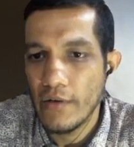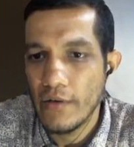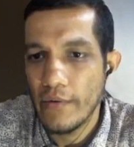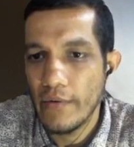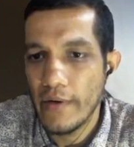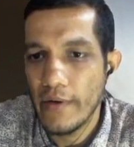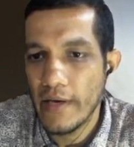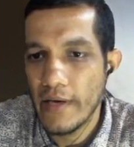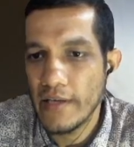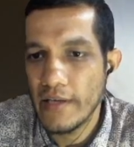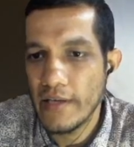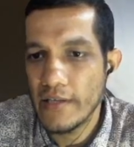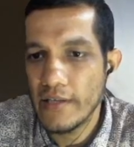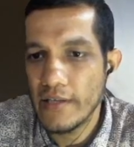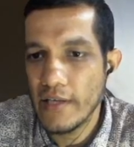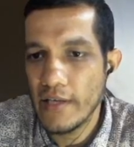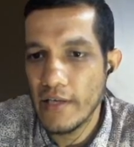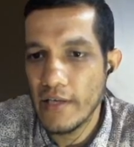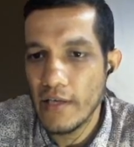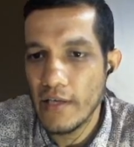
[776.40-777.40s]
We can
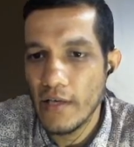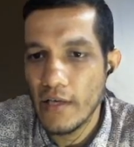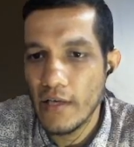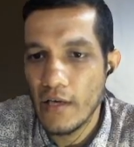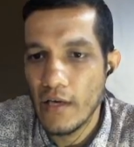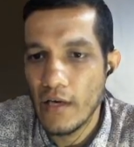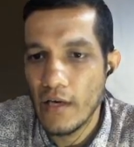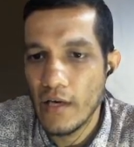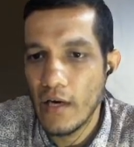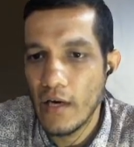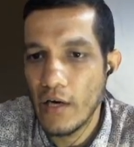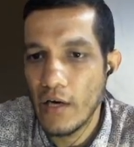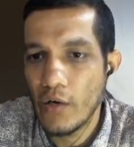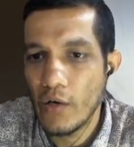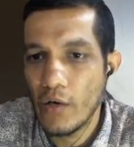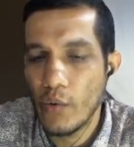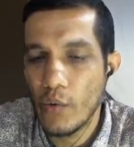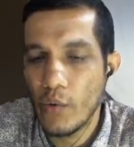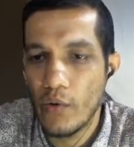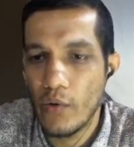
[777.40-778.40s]
easily
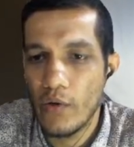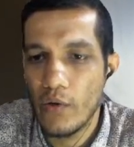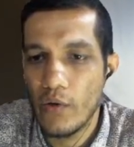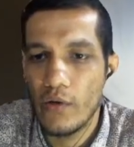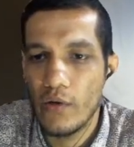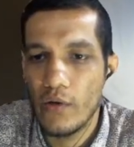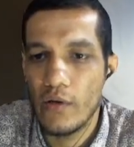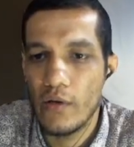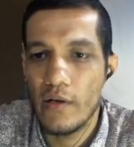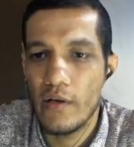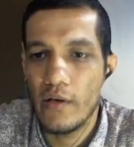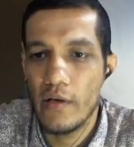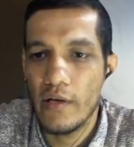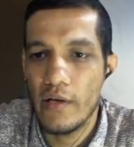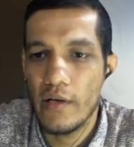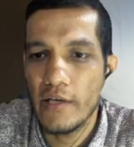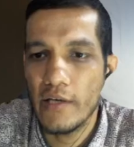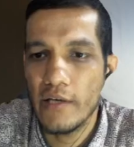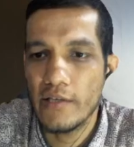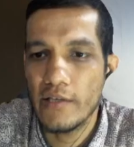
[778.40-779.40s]
control.
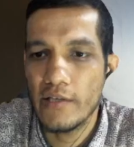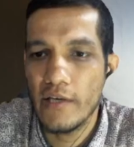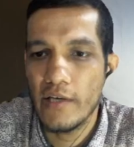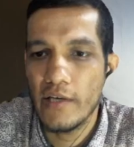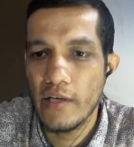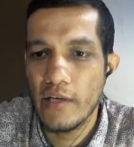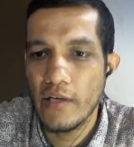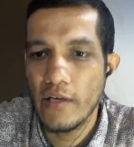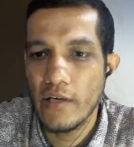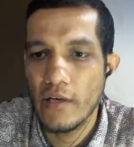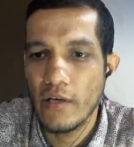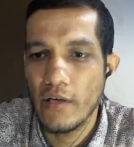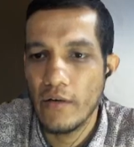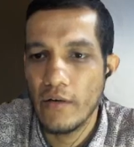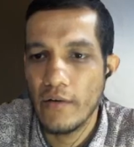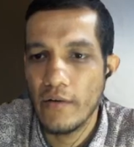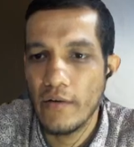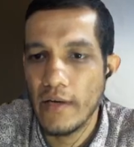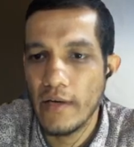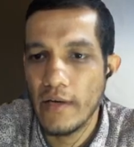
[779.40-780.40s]
Easily
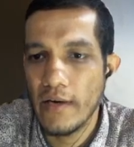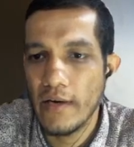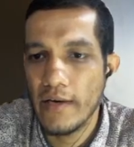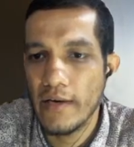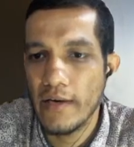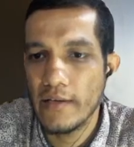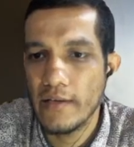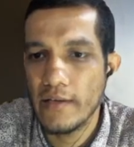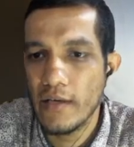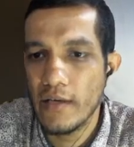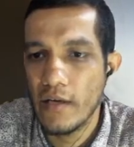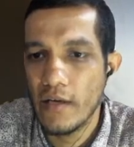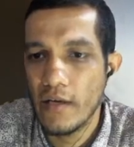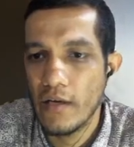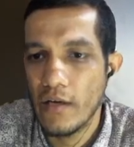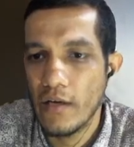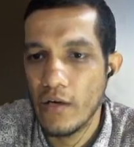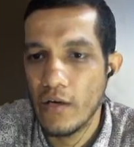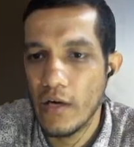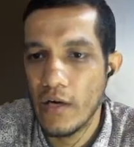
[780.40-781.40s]
we can write here
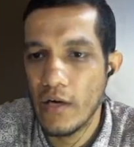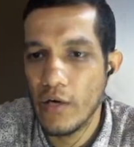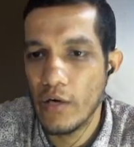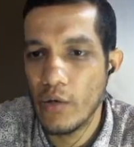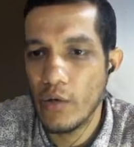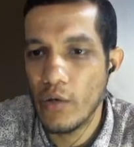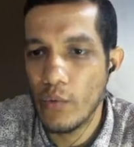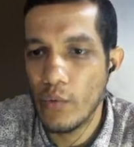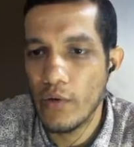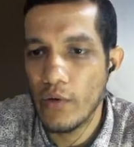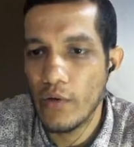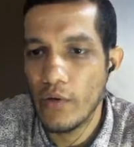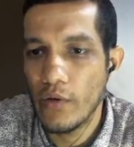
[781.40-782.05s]
control.